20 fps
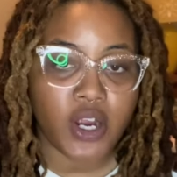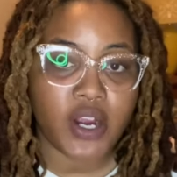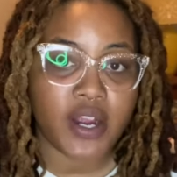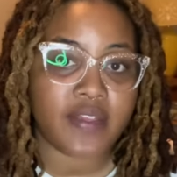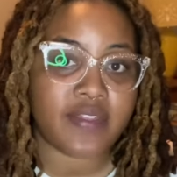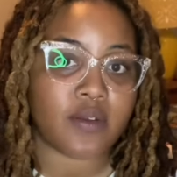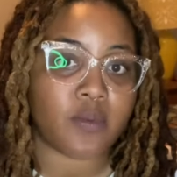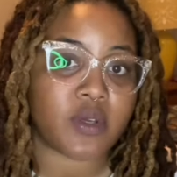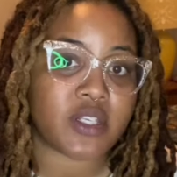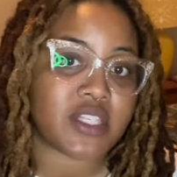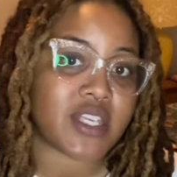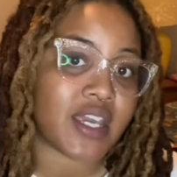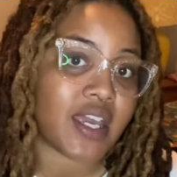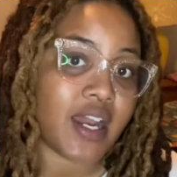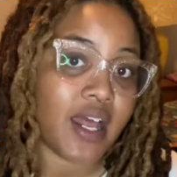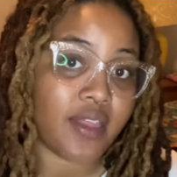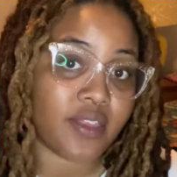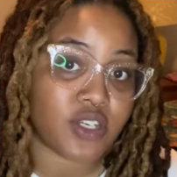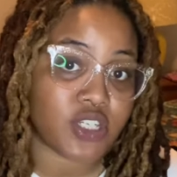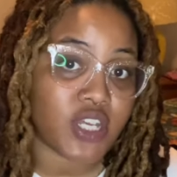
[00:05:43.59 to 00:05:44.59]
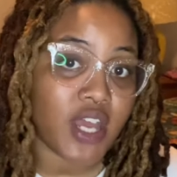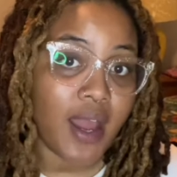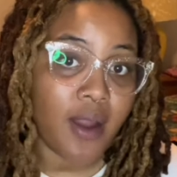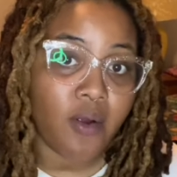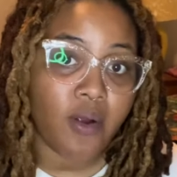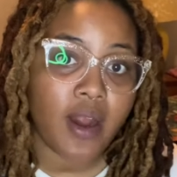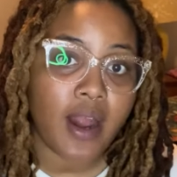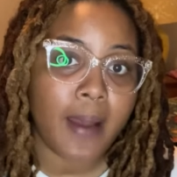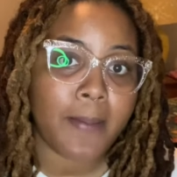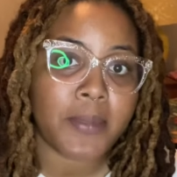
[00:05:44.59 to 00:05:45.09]
And then once I get out of the
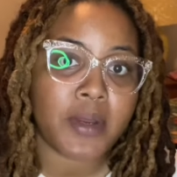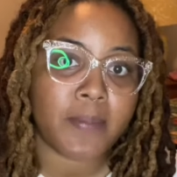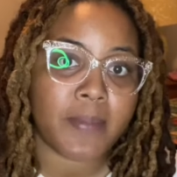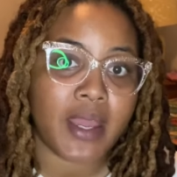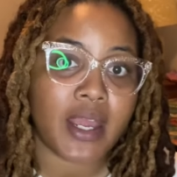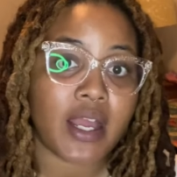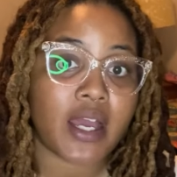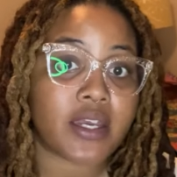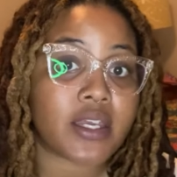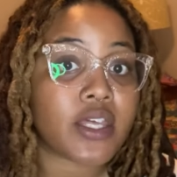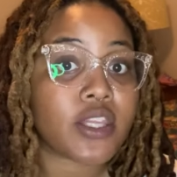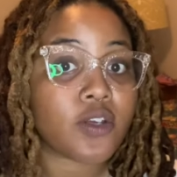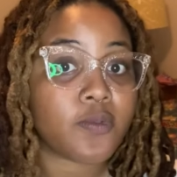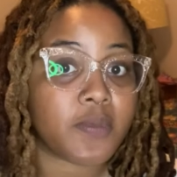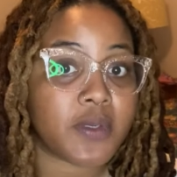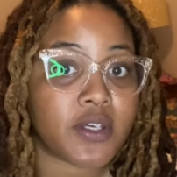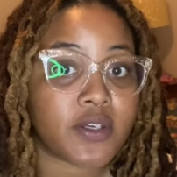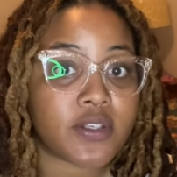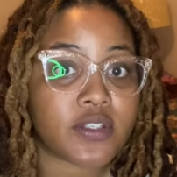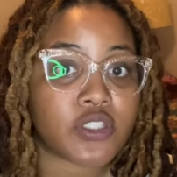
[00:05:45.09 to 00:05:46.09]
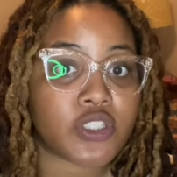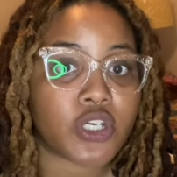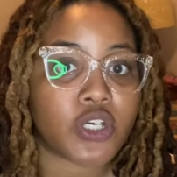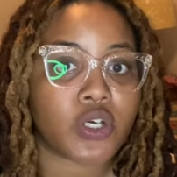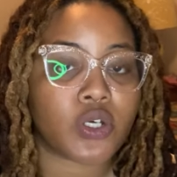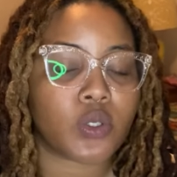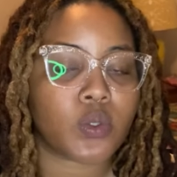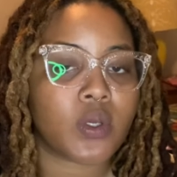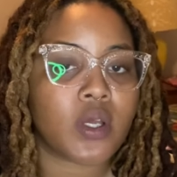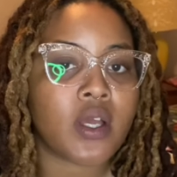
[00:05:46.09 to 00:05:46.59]
shower, I'm gonna make another meal.
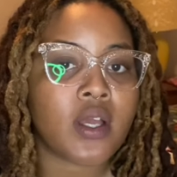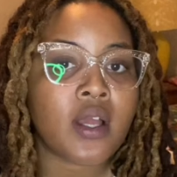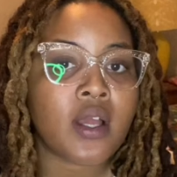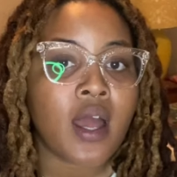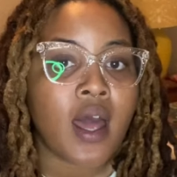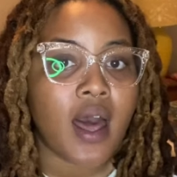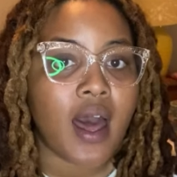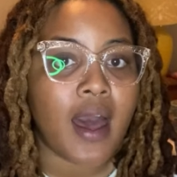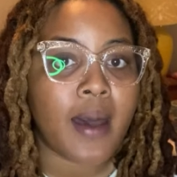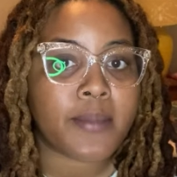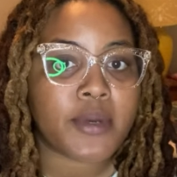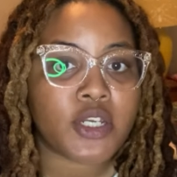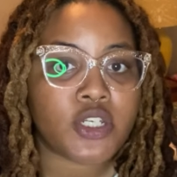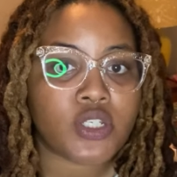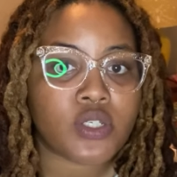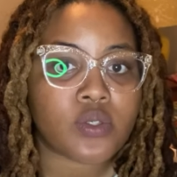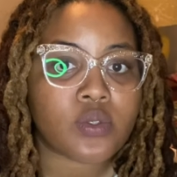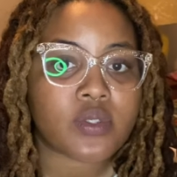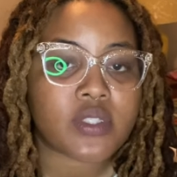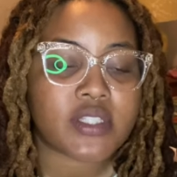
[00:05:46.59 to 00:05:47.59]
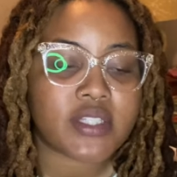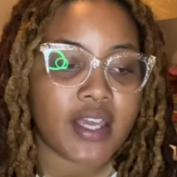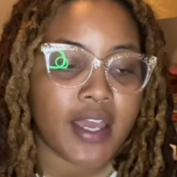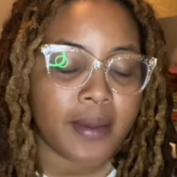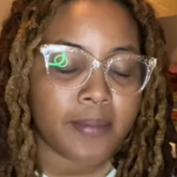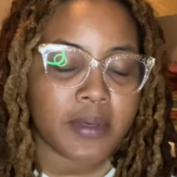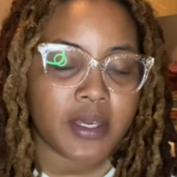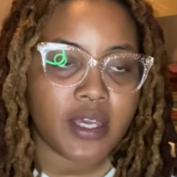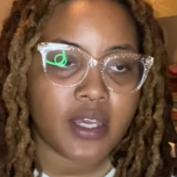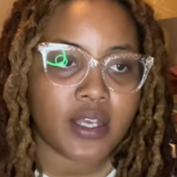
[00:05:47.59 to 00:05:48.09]
So I'm gonna do
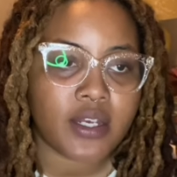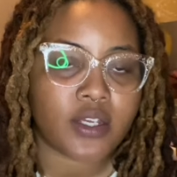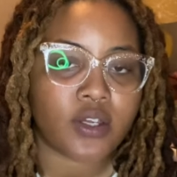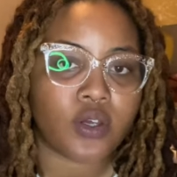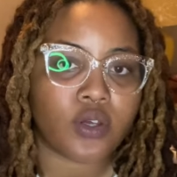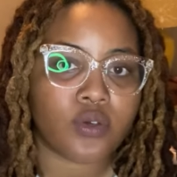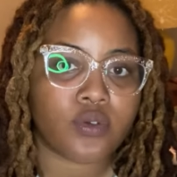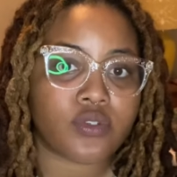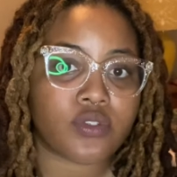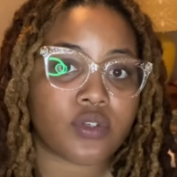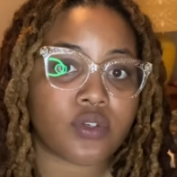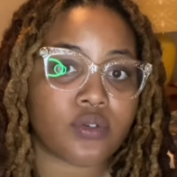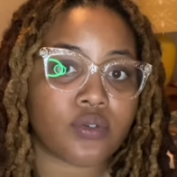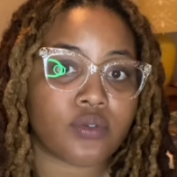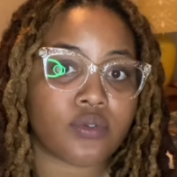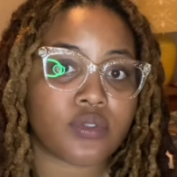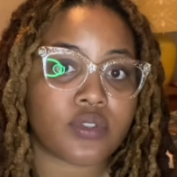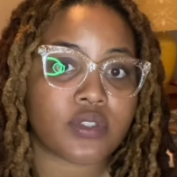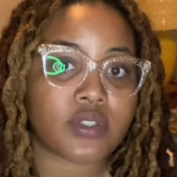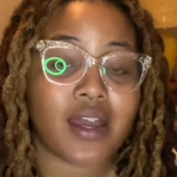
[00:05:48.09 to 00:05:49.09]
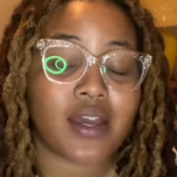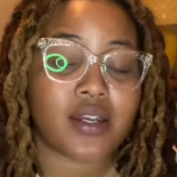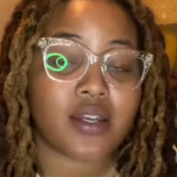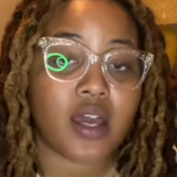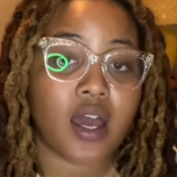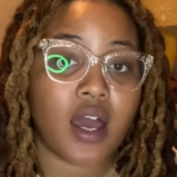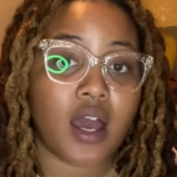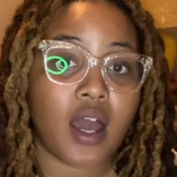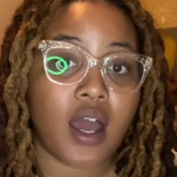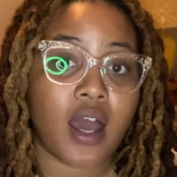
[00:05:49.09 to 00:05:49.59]
salmon, couscous, and
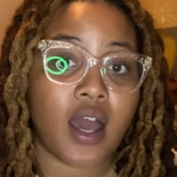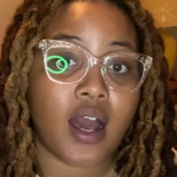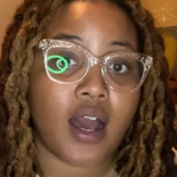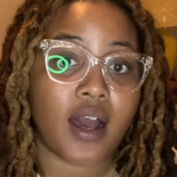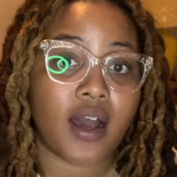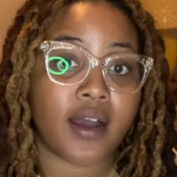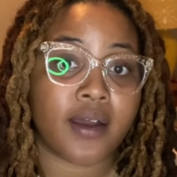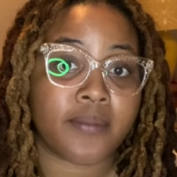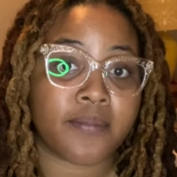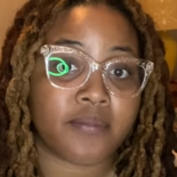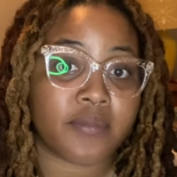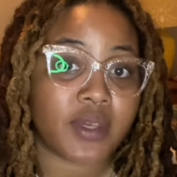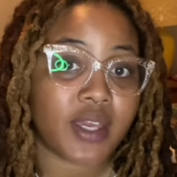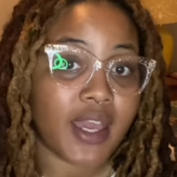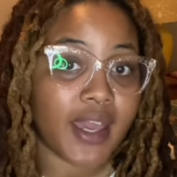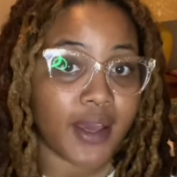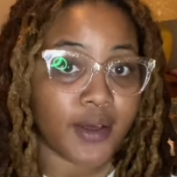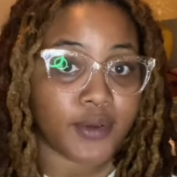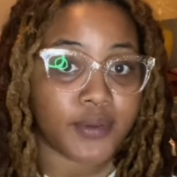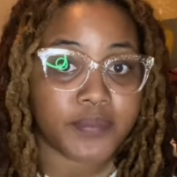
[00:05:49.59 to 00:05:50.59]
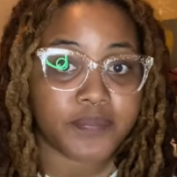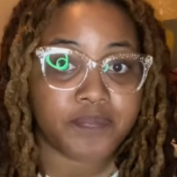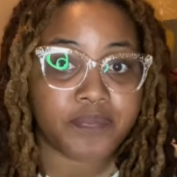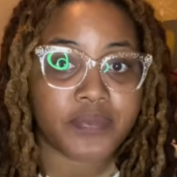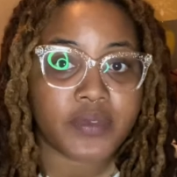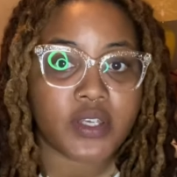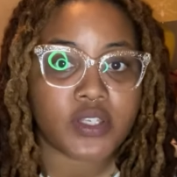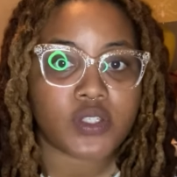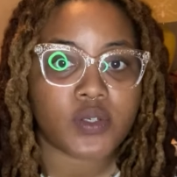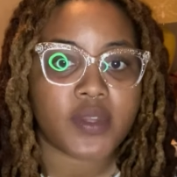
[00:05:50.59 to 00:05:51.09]
uh, kale.
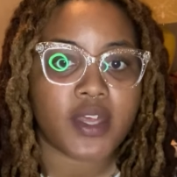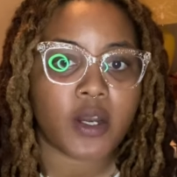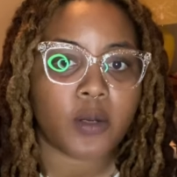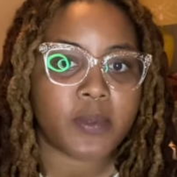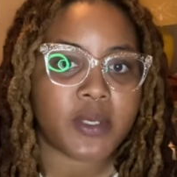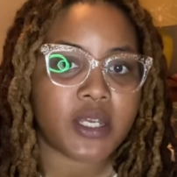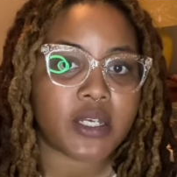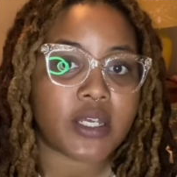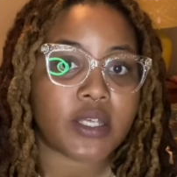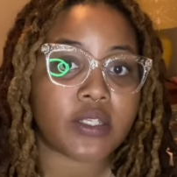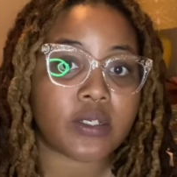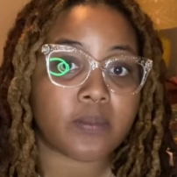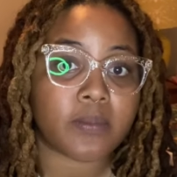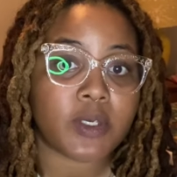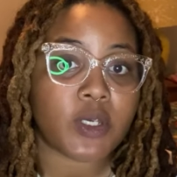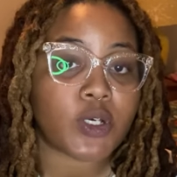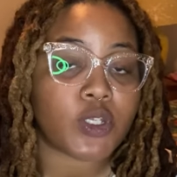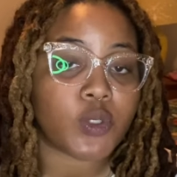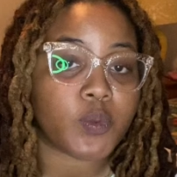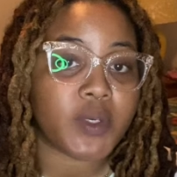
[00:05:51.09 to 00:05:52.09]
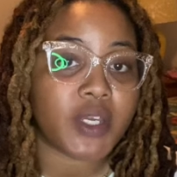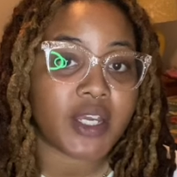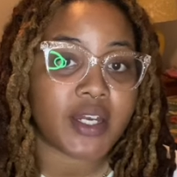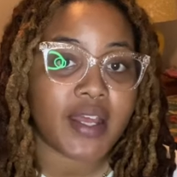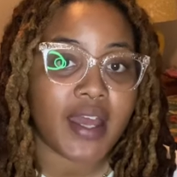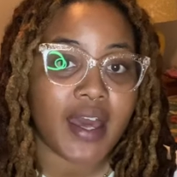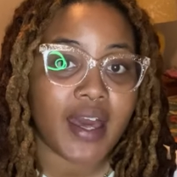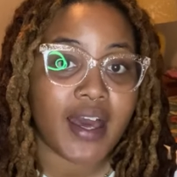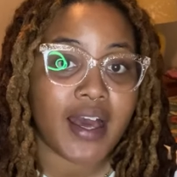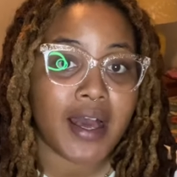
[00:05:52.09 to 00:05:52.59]
So that'll be another meal that we can
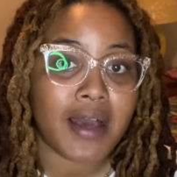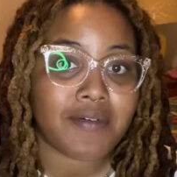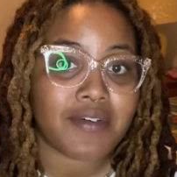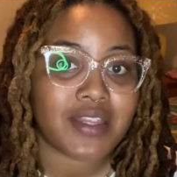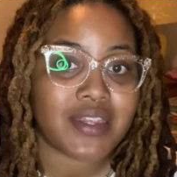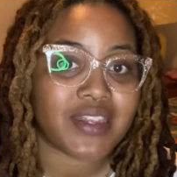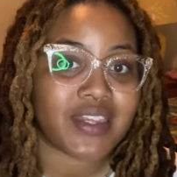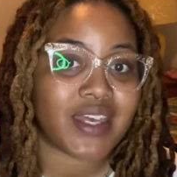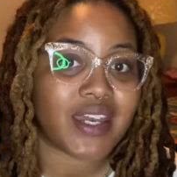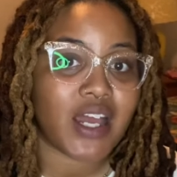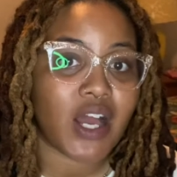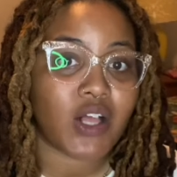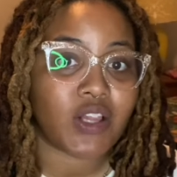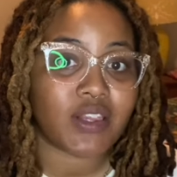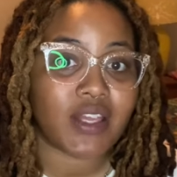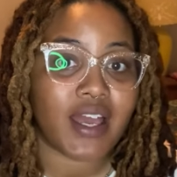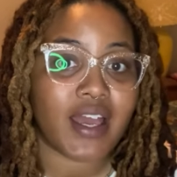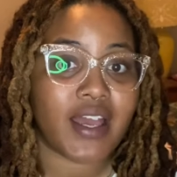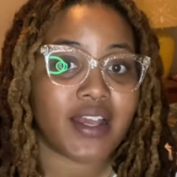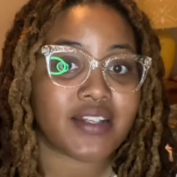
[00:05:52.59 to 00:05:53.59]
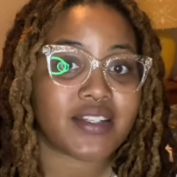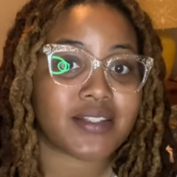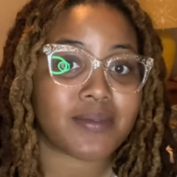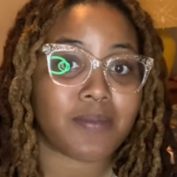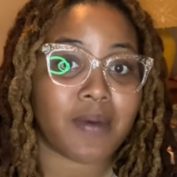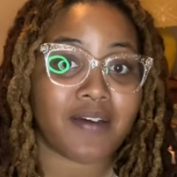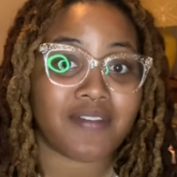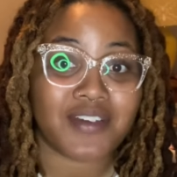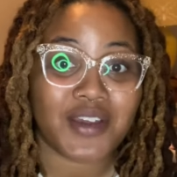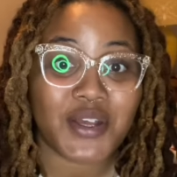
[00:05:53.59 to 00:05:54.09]
have. And then I'll let
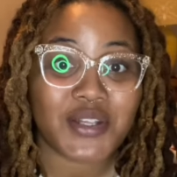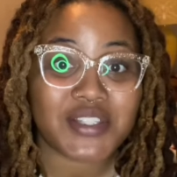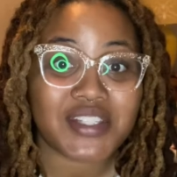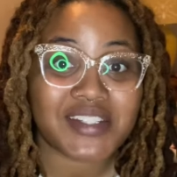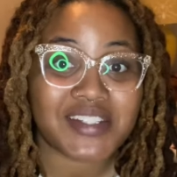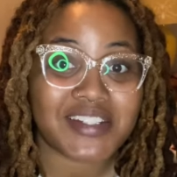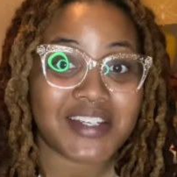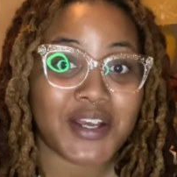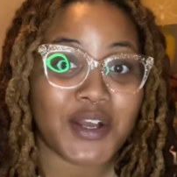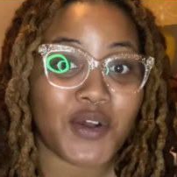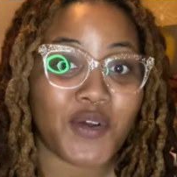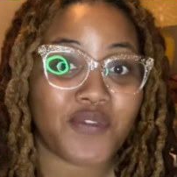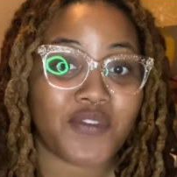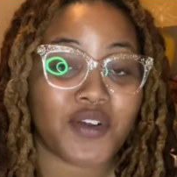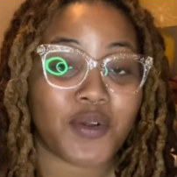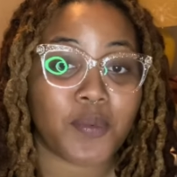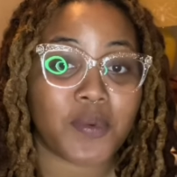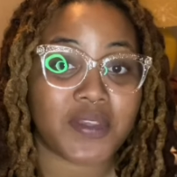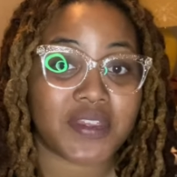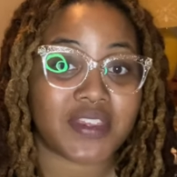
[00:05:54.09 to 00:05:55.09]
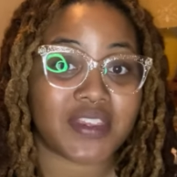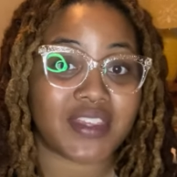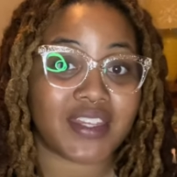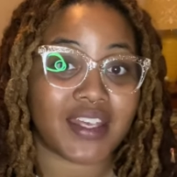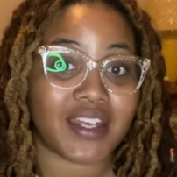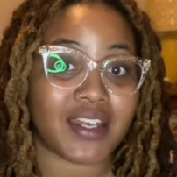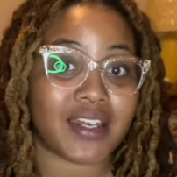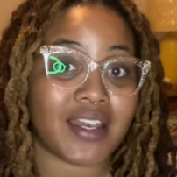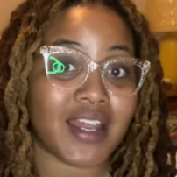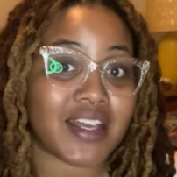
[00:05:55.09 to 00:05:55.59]
my fiance take over with
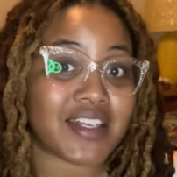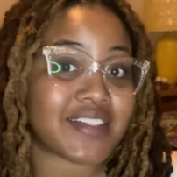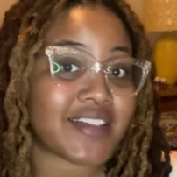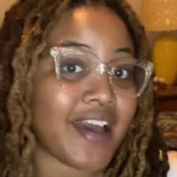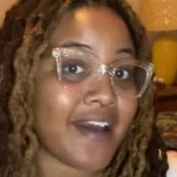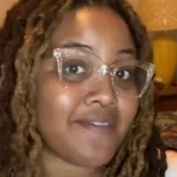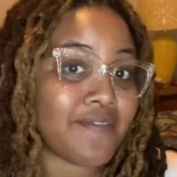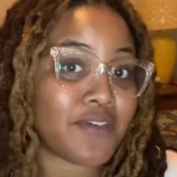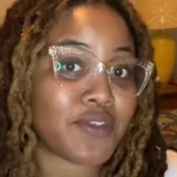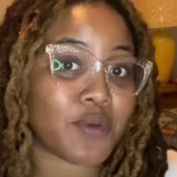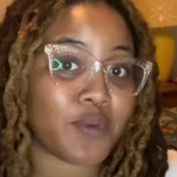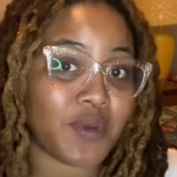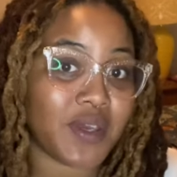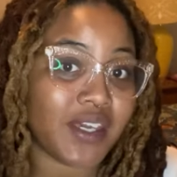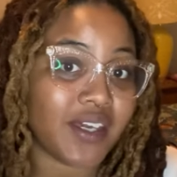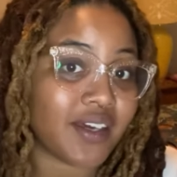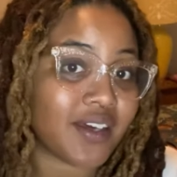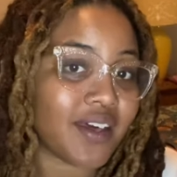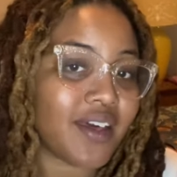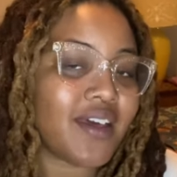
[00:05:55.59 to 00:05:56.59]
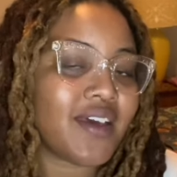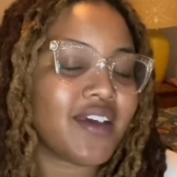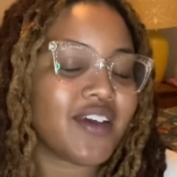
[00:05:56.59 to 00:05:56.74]
the next half of the week.